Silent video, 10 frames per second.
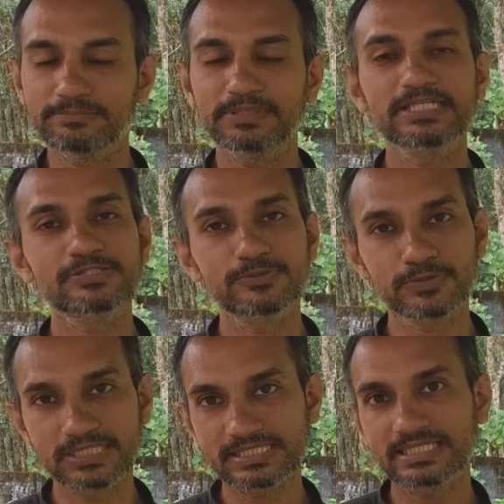please do
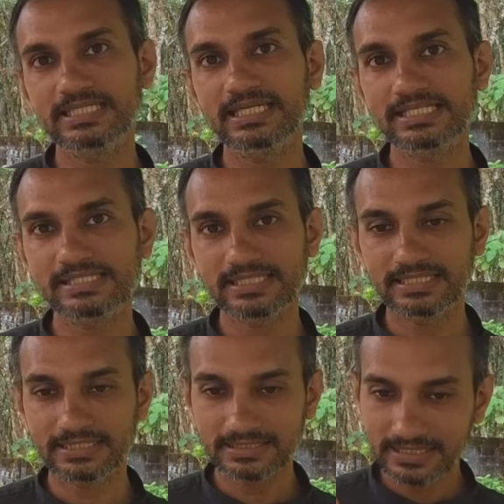consider
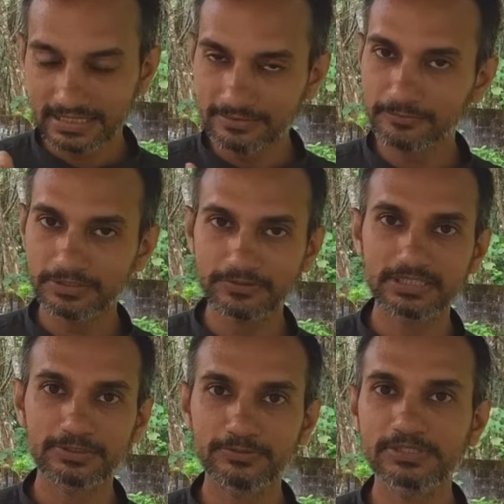that whatever
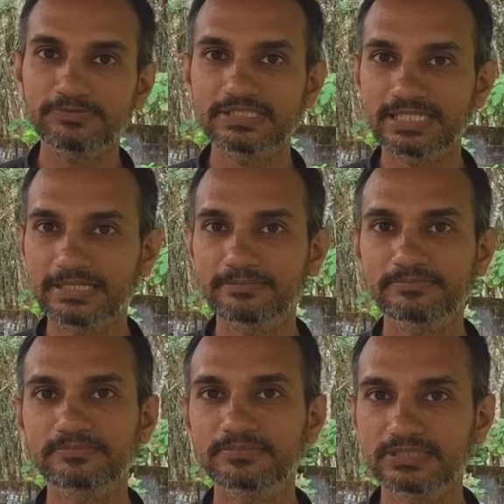the rules which I am
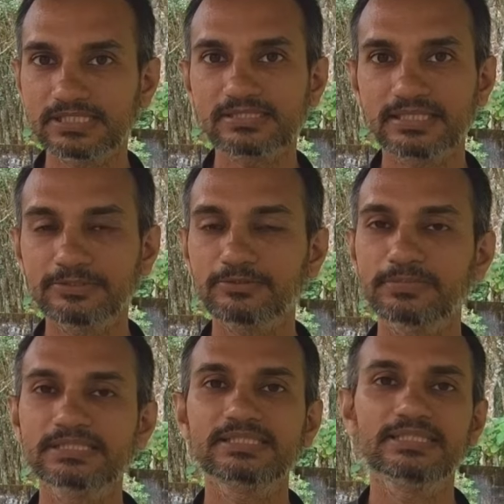just trying to
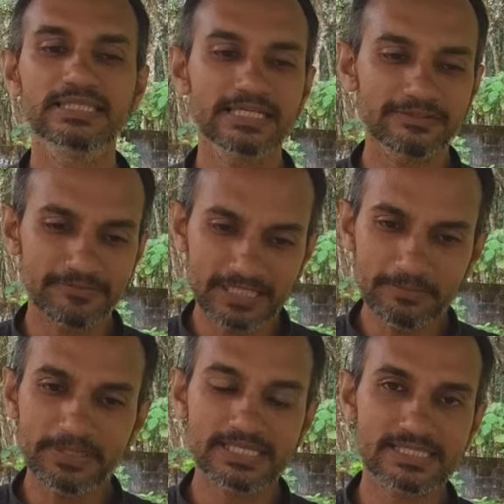mention, they are
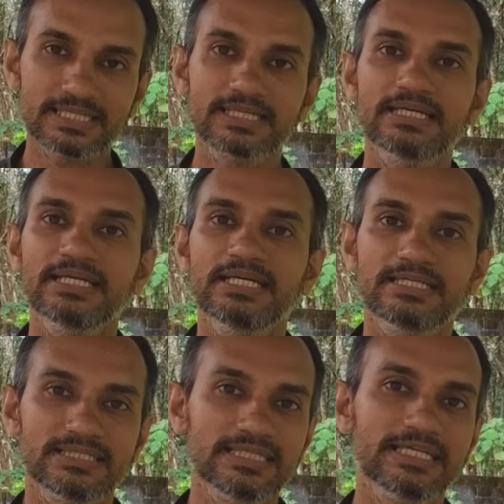very basic,
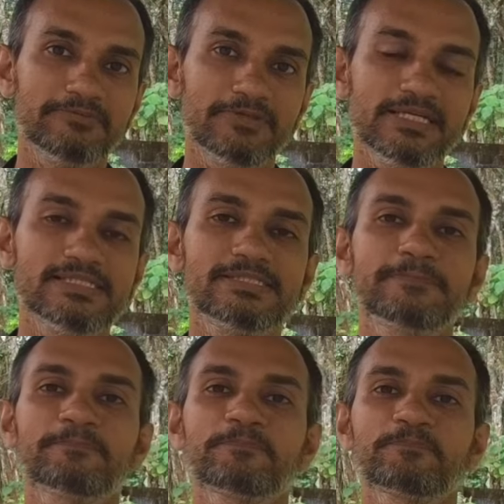nothing advanced.
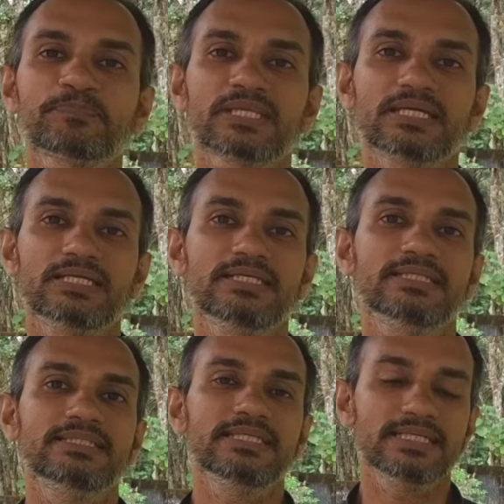
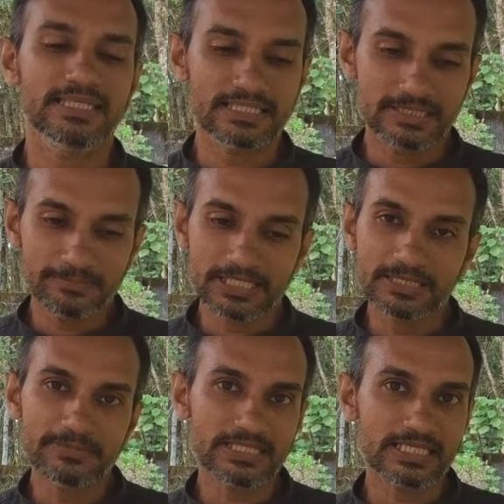They are the
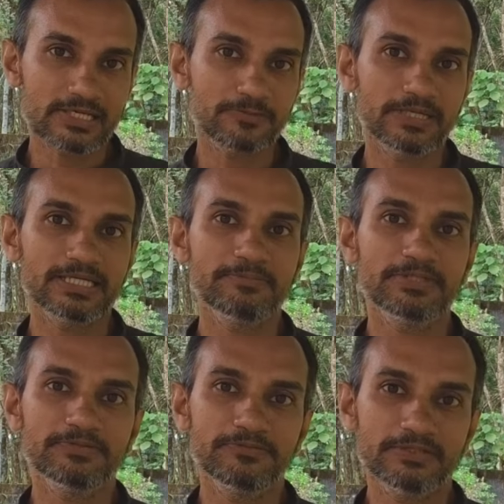primary
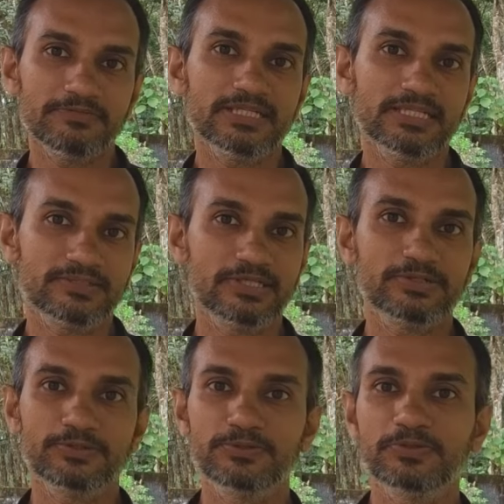requirement when we are
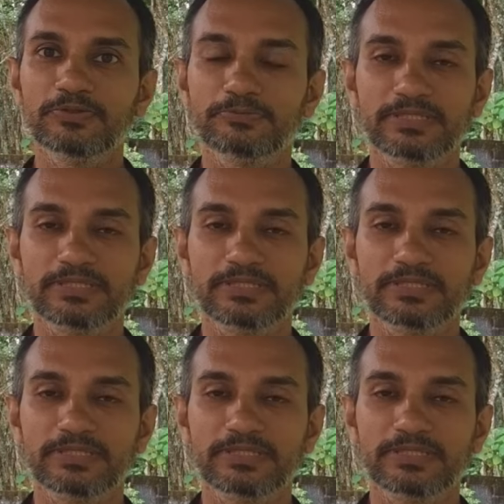trying to do our